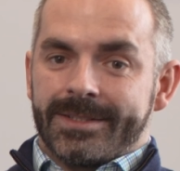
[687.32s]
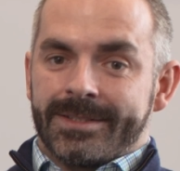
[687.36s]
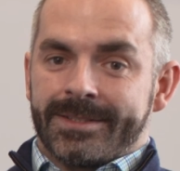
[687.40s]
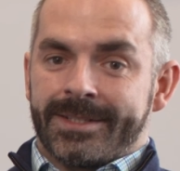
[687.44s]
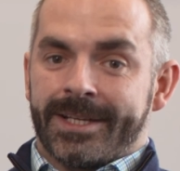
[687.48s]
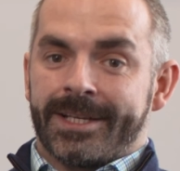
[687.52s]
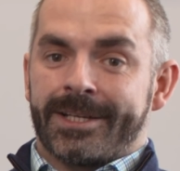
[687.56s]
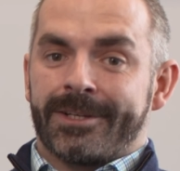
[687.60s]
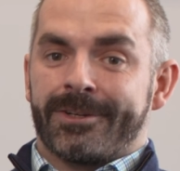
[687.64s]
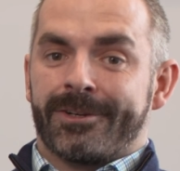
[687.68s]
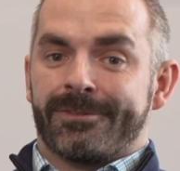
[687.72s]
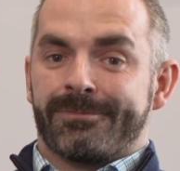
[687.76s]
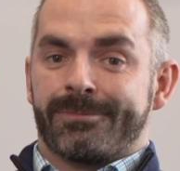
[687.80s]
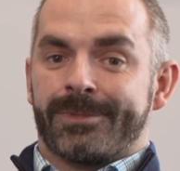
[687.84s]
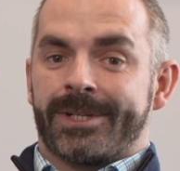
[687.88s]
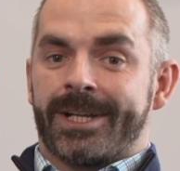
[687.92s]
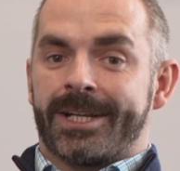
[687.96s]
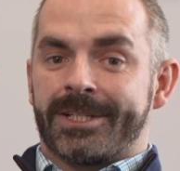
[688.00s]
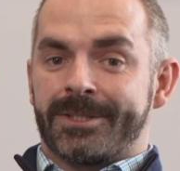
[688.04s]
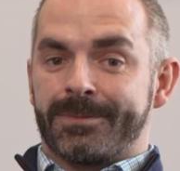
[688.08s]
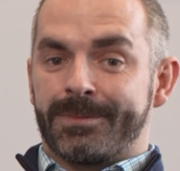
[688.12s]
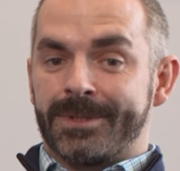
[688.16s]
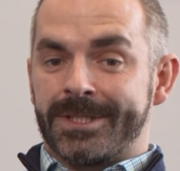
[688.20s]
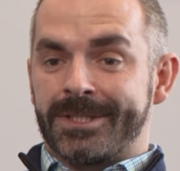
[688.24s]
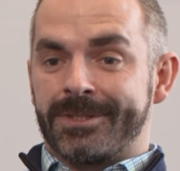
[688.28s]
Taking over my
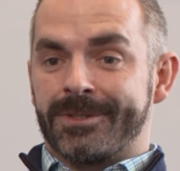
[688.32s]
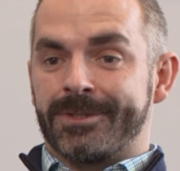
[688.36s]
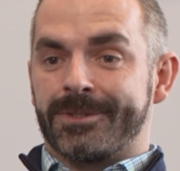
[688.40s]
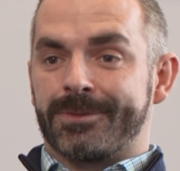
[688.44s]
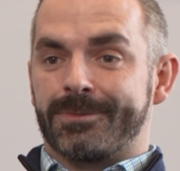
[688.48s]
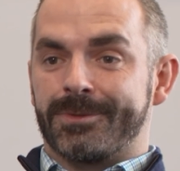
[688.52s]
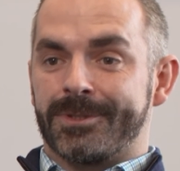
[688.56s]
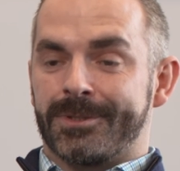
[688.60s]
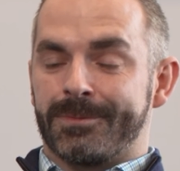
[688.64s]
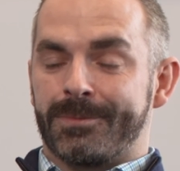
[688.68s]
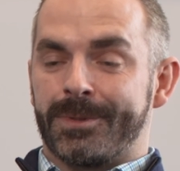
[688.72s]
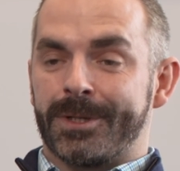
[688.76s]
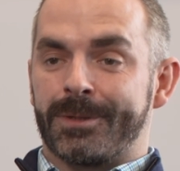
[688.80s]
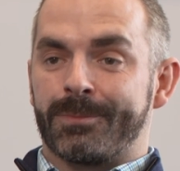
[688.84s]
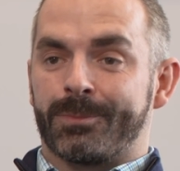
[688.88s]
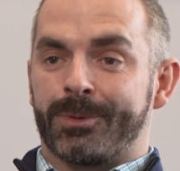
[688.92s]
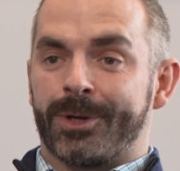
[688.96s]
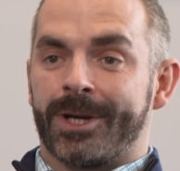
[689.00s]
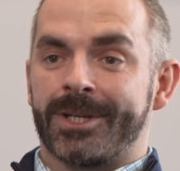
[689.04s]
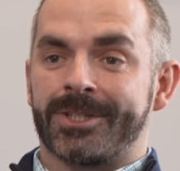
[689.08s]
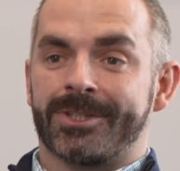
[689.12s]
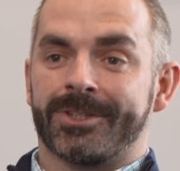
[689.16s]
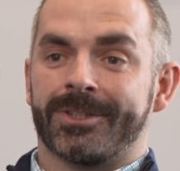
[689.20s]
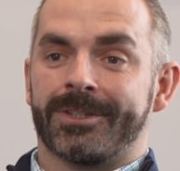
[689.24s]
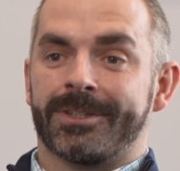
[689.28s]
dad's business was a big
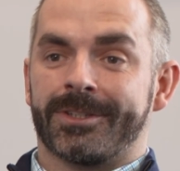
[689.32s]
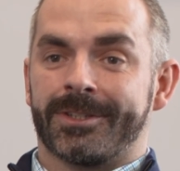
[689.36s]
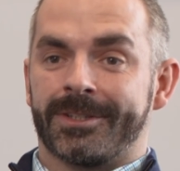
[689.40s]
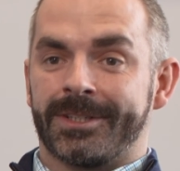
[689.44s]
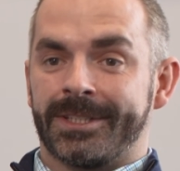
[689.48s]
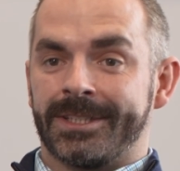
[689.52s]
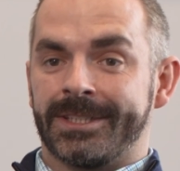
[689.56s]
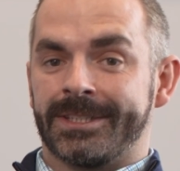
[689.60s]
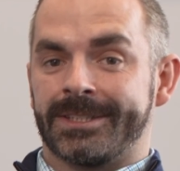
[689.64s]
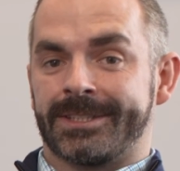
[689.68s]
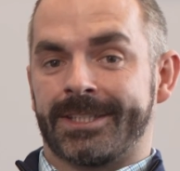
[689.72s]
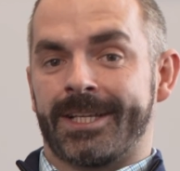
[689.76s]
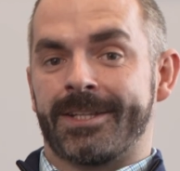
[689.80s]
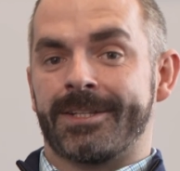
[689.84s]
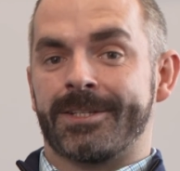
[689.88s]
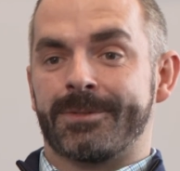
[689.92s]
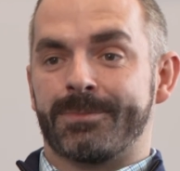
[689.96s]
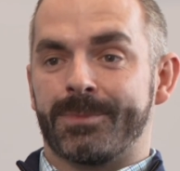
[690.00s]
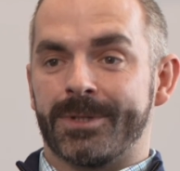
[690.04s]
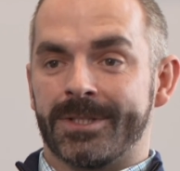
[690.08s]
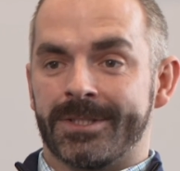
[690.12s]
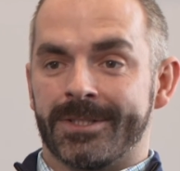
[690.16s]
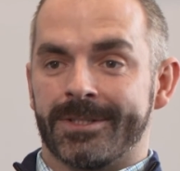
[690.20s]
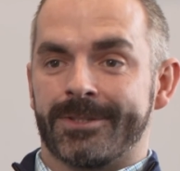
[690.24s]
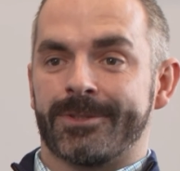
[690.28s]
pressure. He set this
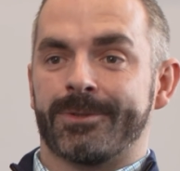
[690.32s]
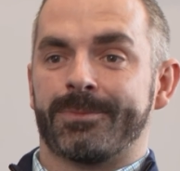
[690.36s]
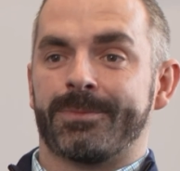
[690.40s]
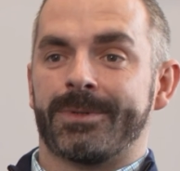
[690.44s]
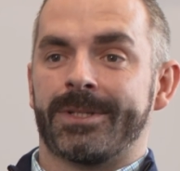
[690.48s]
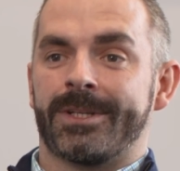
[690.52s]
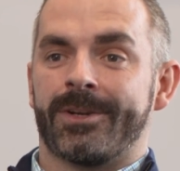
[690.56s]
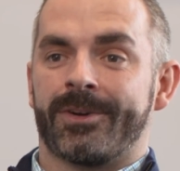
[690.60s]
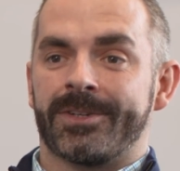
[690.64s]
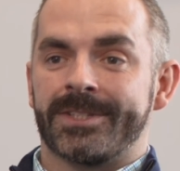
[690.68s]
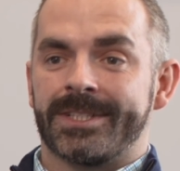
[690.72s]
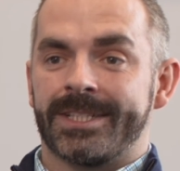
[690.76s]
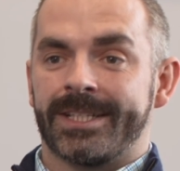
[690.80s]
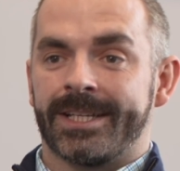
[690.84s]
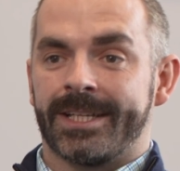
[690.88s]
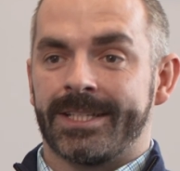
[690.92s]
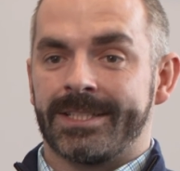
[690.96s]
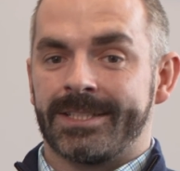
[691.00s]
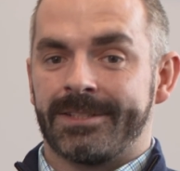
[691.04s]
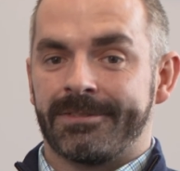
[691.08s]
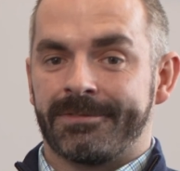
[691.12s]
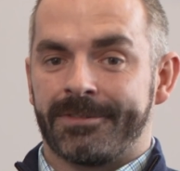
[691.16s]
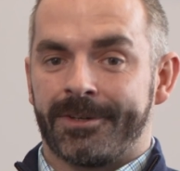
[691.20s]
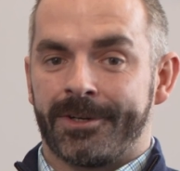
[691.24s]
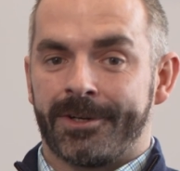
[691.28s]
business up in
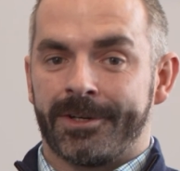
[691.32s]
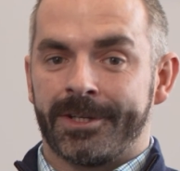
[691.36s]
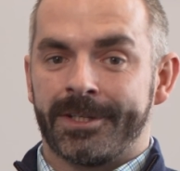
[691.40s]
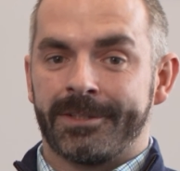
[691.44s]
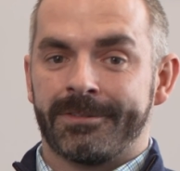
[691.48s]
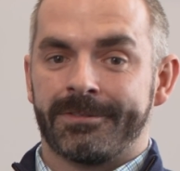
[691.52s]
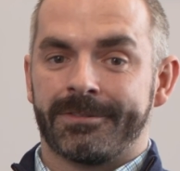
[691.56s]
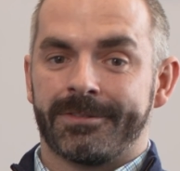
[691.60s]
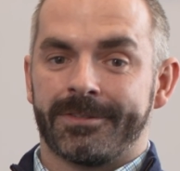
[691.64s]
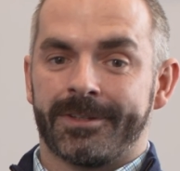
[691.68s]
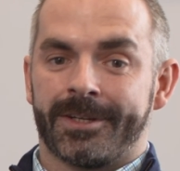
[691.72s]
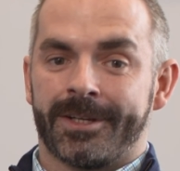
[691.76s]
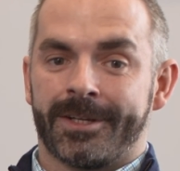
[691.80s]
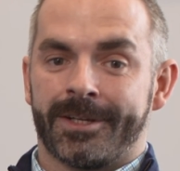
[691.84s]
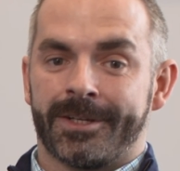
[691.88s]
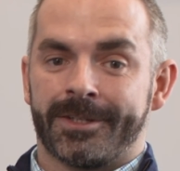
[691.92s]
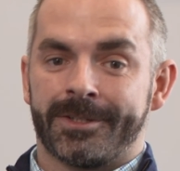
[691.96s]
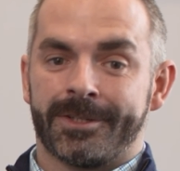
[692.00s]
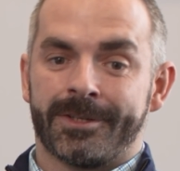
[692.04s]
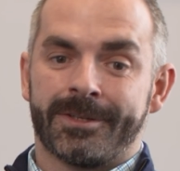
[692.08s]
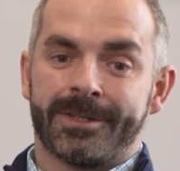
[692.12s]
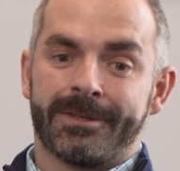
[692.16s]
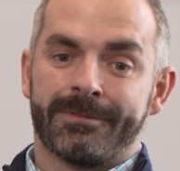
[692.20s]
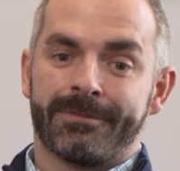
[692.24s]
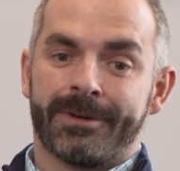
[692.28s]
1985,
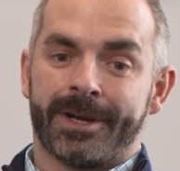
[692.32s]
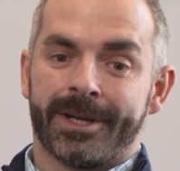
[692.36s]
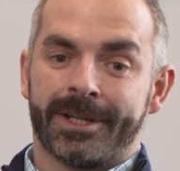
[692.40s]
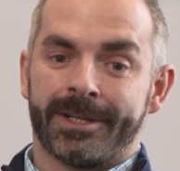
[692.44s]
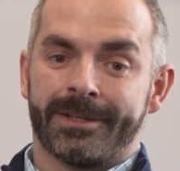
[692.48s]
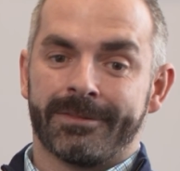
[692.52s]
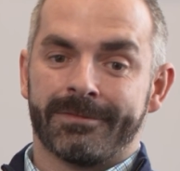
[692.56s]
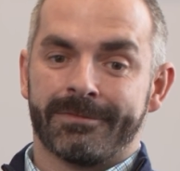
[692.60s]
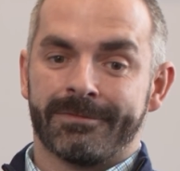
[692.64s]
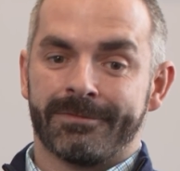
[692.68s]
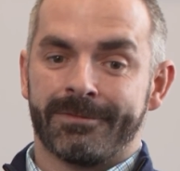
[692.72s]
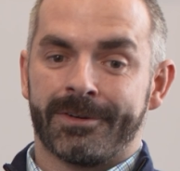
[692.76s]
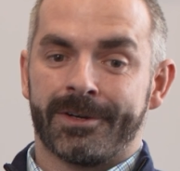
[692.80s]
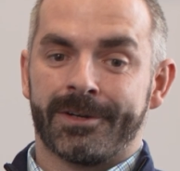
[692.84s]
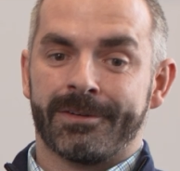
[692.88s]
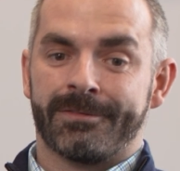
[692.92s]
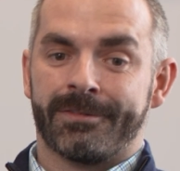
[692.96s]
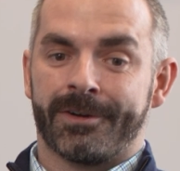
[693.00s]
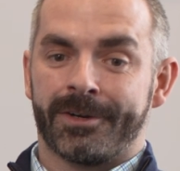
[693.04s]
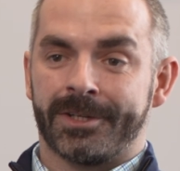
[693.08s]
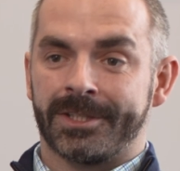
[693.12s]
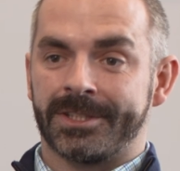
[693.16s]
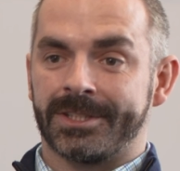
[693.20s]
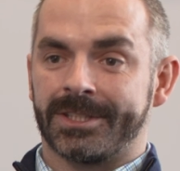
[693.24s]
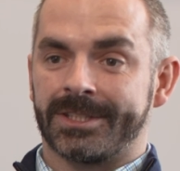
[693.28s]
and he ran it very,
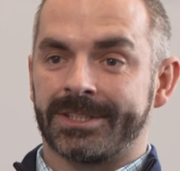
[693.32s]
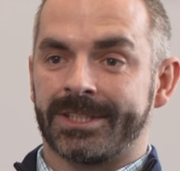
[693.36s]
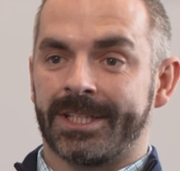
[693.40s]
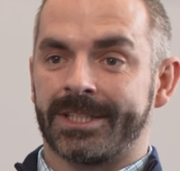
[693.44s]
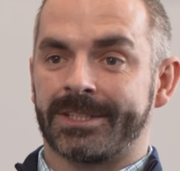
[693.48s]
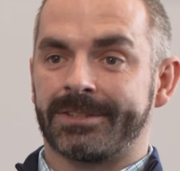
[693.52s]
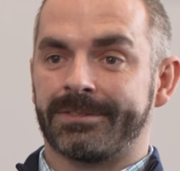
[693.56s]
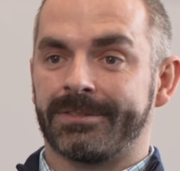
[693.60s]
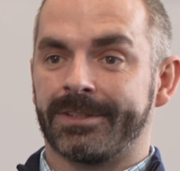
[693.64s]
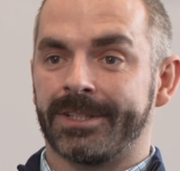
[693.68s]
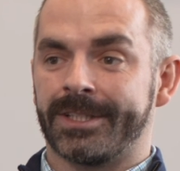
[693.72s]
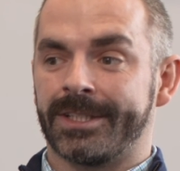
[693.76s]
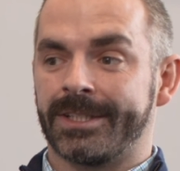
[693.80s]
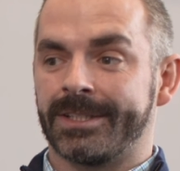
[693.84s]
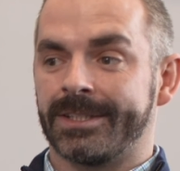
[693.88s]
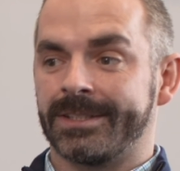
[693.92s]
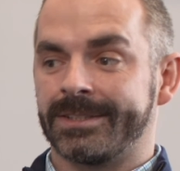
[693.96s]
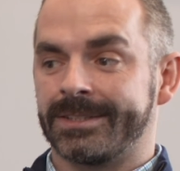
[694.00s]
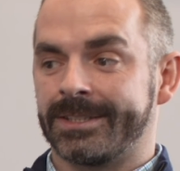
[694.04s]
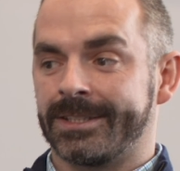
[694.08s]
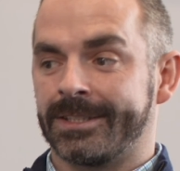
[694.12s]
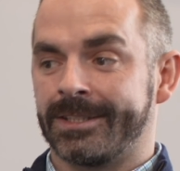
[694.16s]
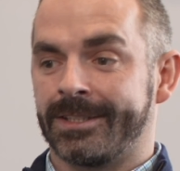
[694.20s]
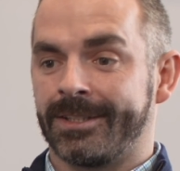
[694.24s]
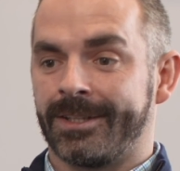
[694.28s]
very successfully
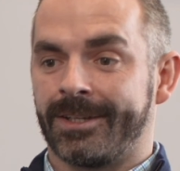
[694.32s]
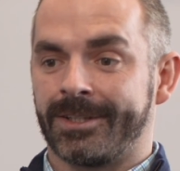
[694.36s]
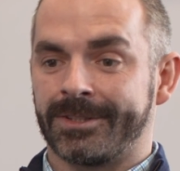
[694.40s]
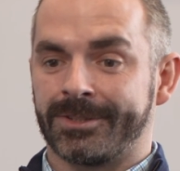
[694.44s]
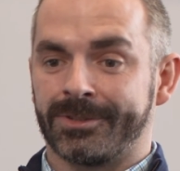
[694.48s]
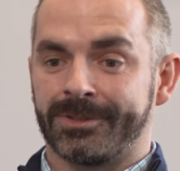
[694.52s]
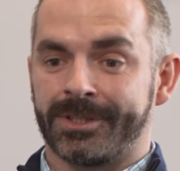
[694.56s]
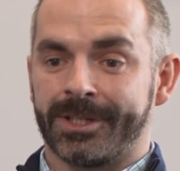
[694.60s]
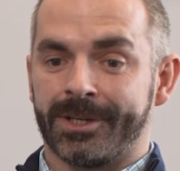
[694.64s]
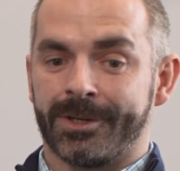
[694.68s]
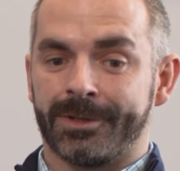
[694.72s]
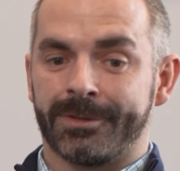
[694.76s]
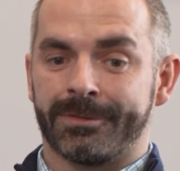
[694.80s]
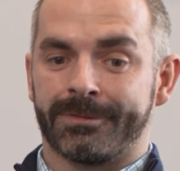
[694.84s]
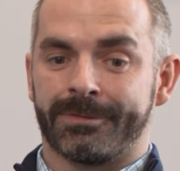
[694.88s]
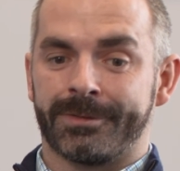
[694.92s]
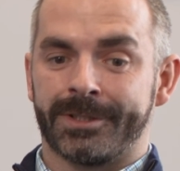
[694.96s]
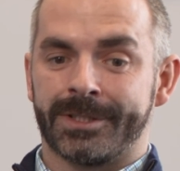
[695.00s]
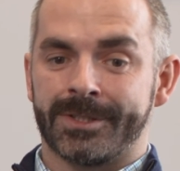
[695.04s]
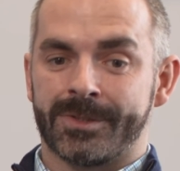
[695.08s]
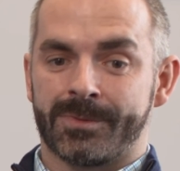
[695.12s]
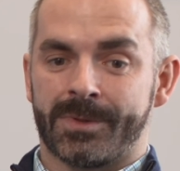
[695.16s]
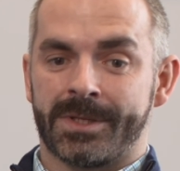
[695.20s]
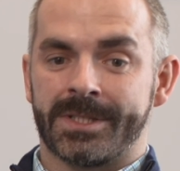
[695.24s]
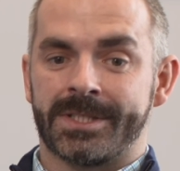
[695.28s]
until I took it over
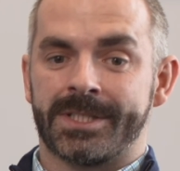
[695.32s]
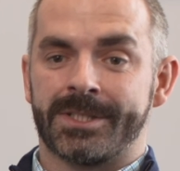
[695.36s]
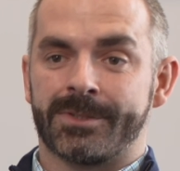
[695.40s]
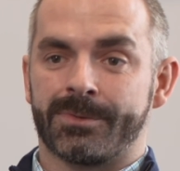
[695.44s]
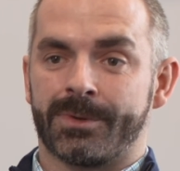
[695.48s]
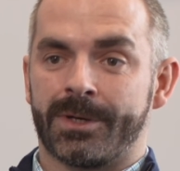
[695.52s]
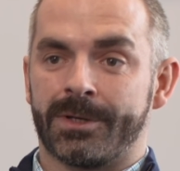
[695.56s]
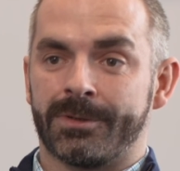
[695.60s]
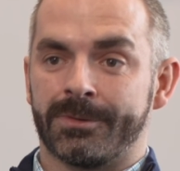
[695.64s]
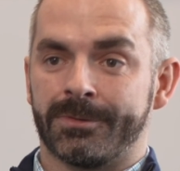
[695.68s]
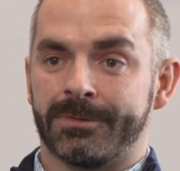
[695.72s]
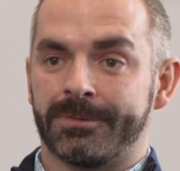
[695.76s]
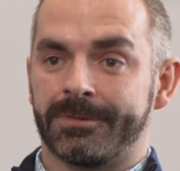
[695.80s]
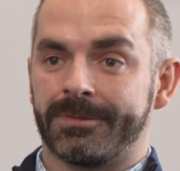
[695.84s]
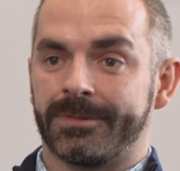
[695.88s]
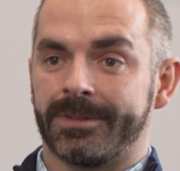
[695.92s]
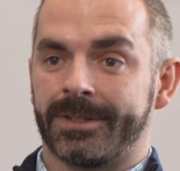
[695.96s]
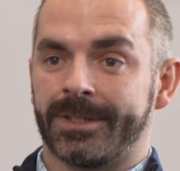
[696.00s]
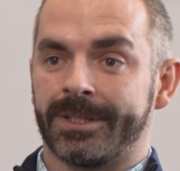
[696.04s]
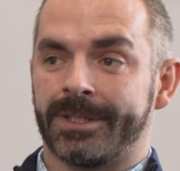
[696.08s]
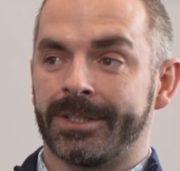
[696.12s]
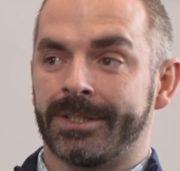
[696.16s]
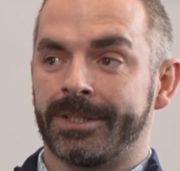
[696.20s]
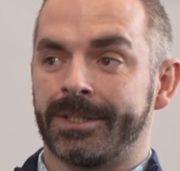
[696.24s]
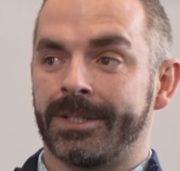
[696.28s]
in 2012.
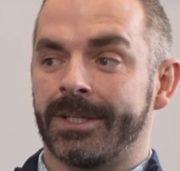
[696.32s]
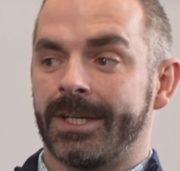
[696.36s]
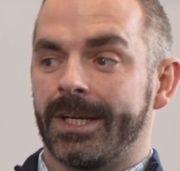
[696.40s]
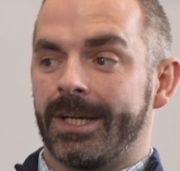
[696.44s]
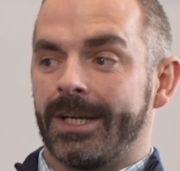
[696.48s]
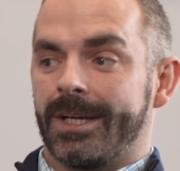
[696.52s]
And